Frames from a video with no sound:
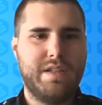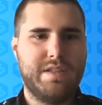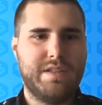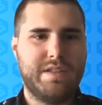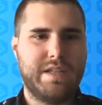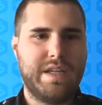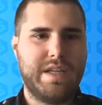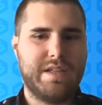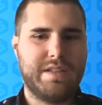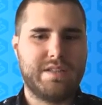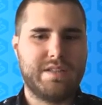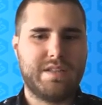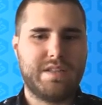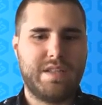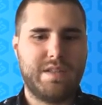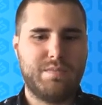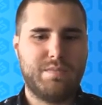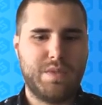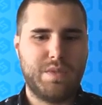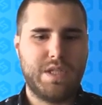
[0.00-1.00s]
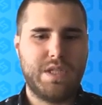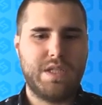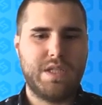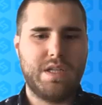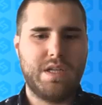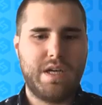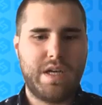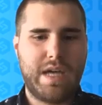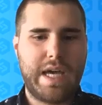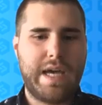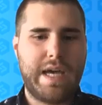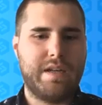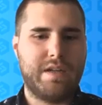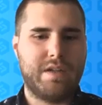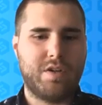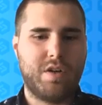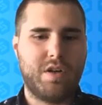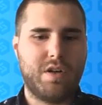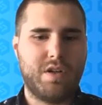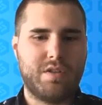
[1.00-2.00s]
that can be added
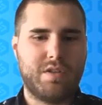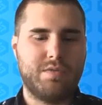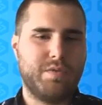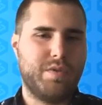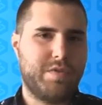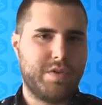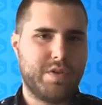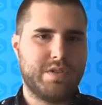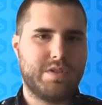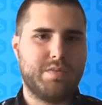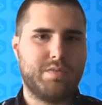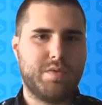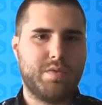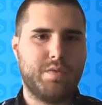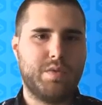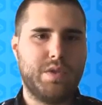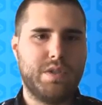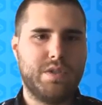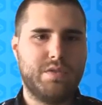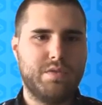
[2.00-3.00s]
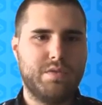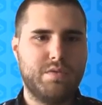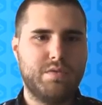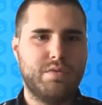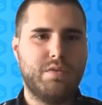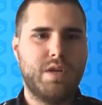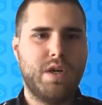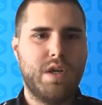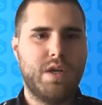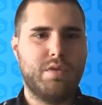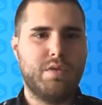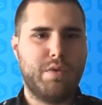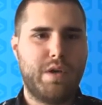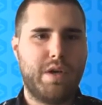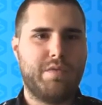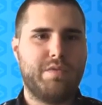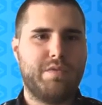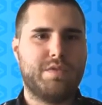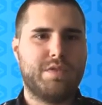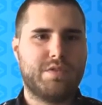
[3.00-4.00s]
on. For example, we
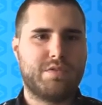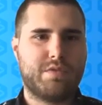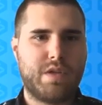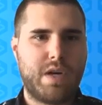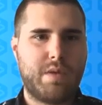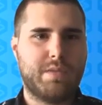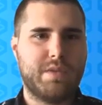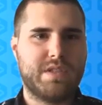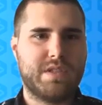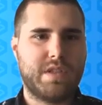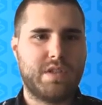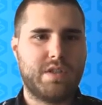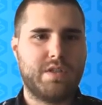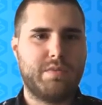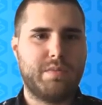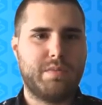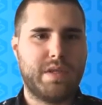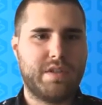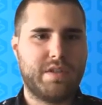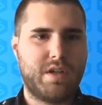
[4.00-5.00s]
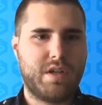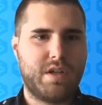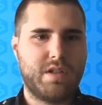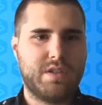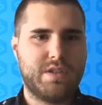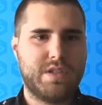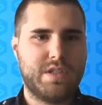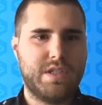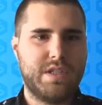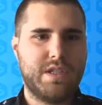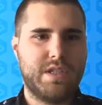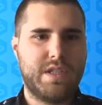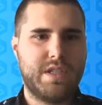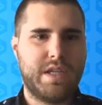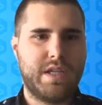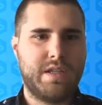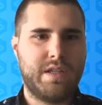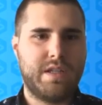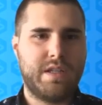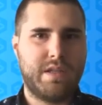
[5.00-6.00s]
have Scrum as our methodology
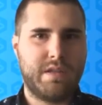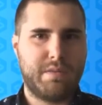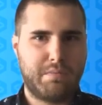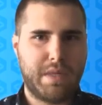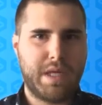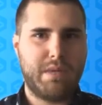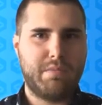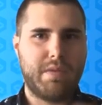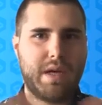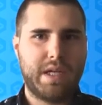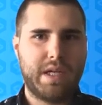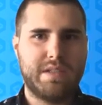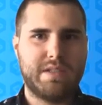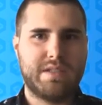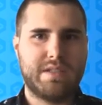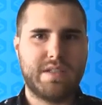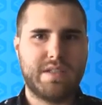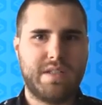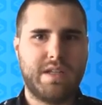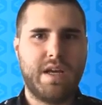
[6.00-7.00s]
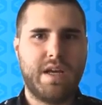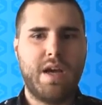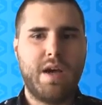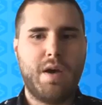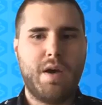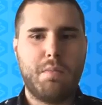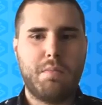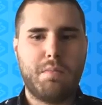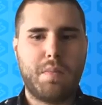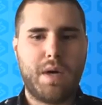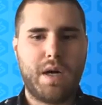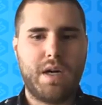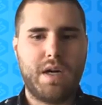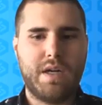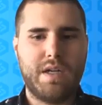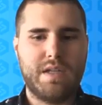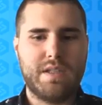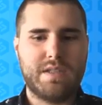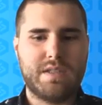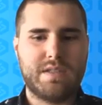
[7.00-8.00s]
and main mindset,
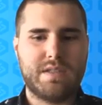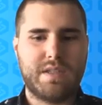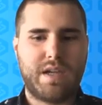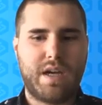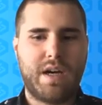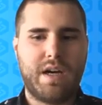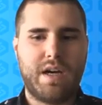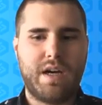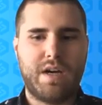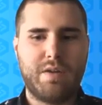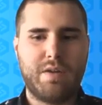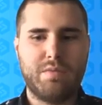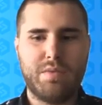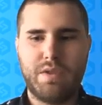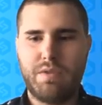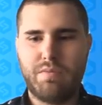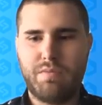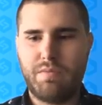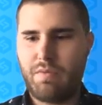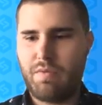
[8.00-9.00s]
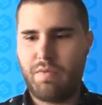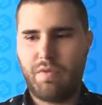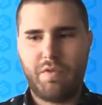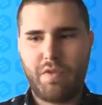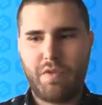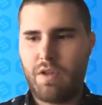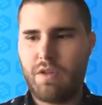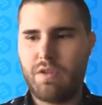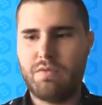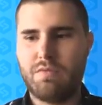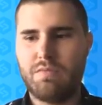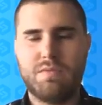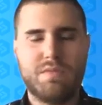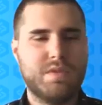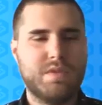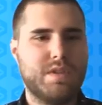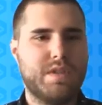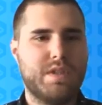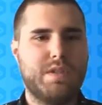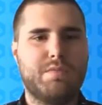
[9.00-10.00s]
but we follow
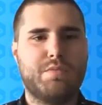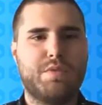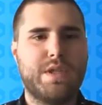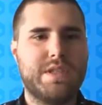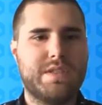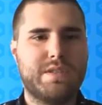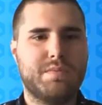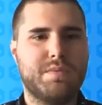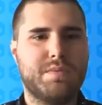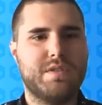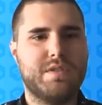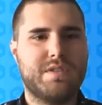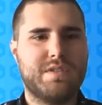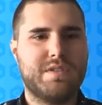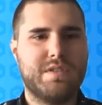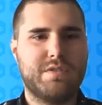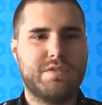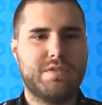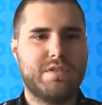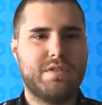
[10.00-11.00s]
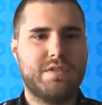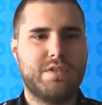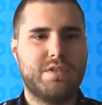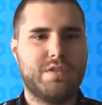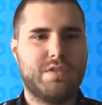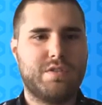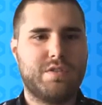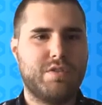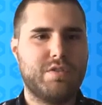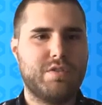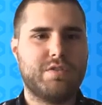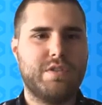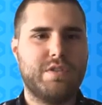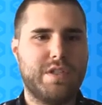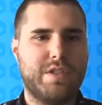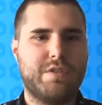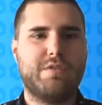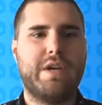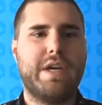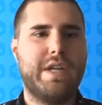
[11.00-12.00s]
Lean principles. They're just also
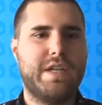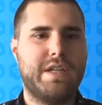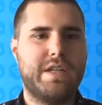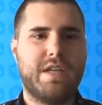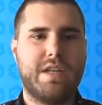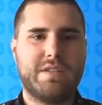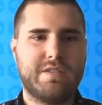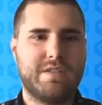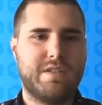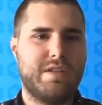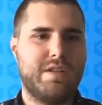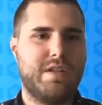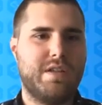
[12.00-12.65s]
ingrained in us and